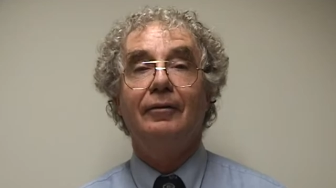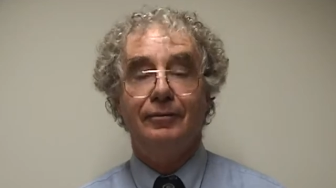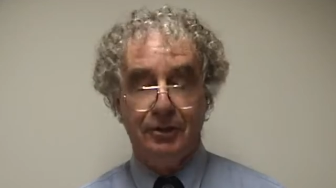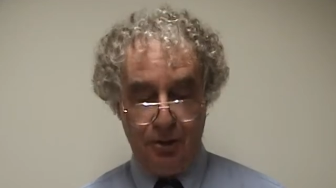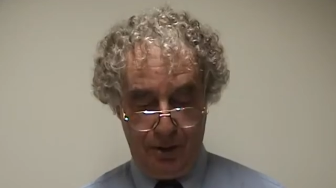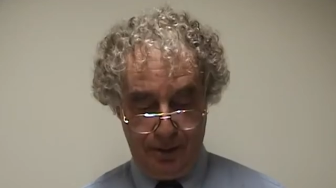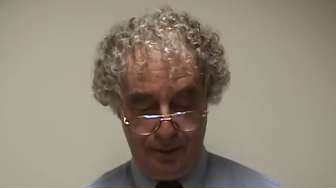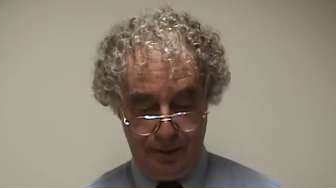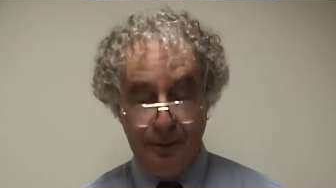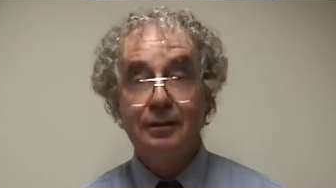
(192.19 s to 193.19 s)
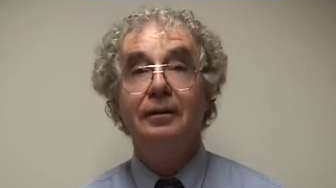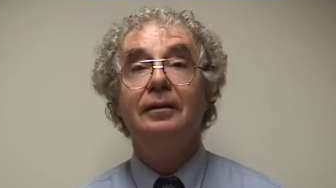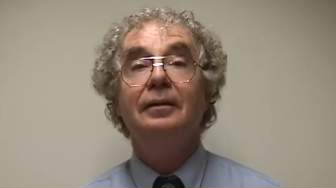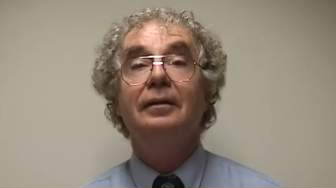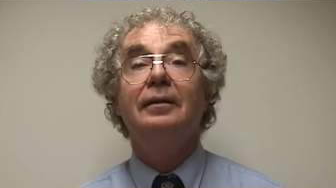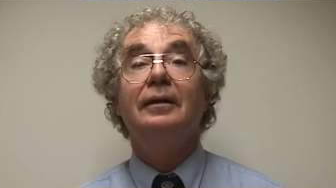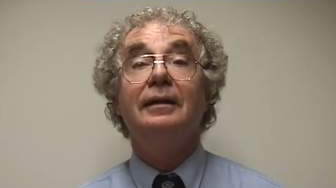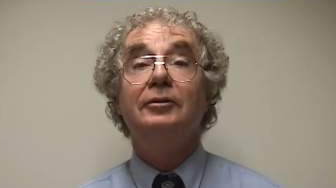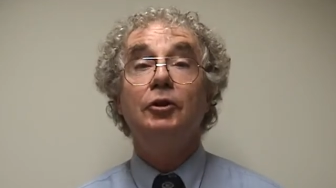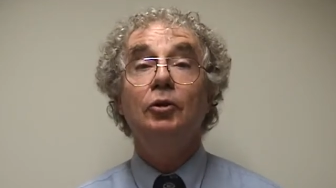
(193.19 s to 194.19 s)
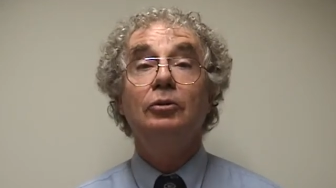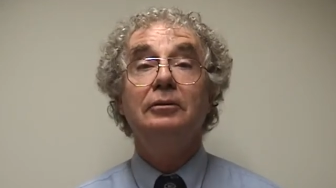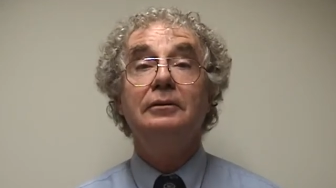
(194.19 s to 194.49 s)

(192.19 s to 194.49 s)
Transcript: feet tall. That's two.